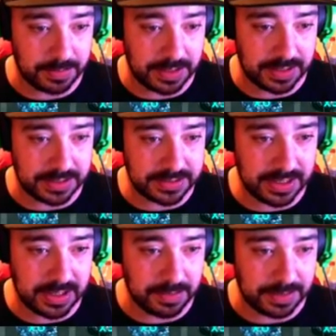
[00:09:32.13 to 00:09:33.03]
Oh man,
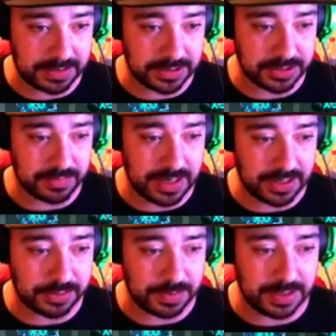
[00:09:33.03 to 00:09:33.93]
it's like going back to
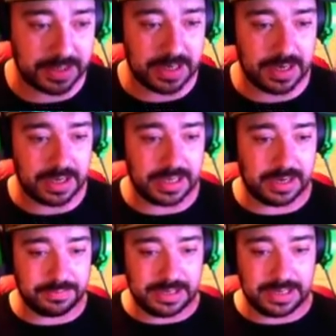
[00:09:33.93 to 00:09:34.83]
scratch, man.
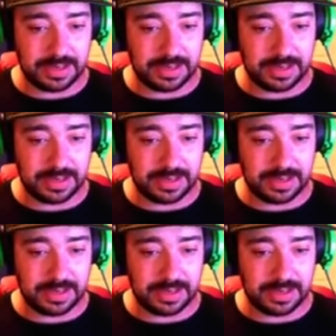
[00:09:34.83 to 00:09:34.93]
I